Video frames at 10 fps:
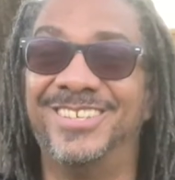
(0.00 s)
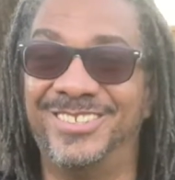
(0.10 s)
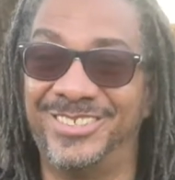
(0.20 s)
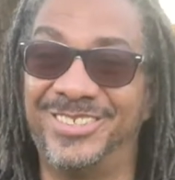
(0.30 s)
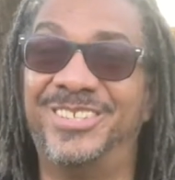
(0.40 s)

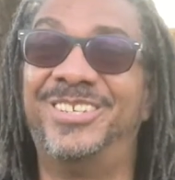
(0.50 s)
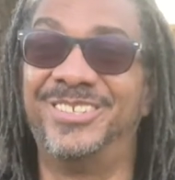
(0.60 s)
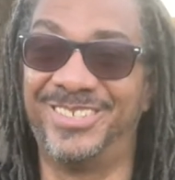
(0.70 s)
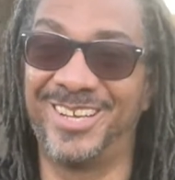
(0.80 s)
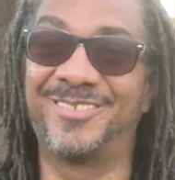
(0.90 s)
You
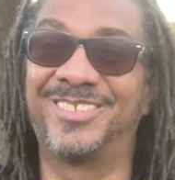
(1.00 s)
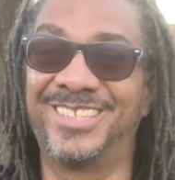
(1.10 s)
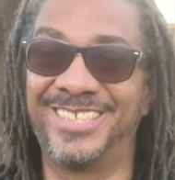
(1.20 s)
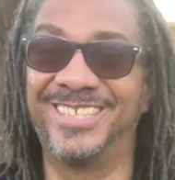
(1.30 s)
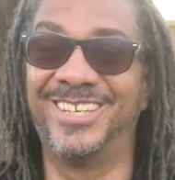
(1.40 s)

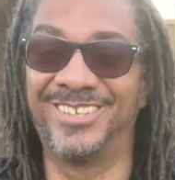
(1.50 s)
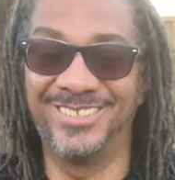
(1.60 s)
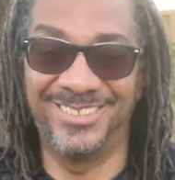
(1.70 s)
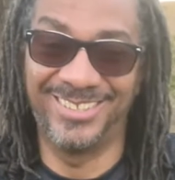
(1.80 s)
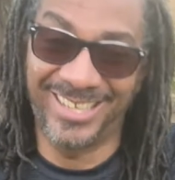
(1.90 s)
definitely, you
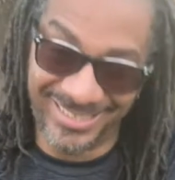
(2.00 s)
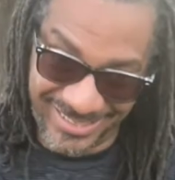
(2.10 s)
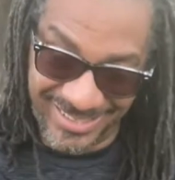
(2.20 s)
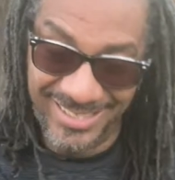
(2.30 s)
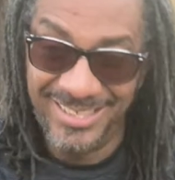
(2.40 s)
know, you like
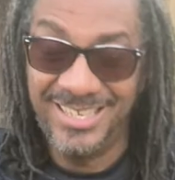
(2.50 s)
to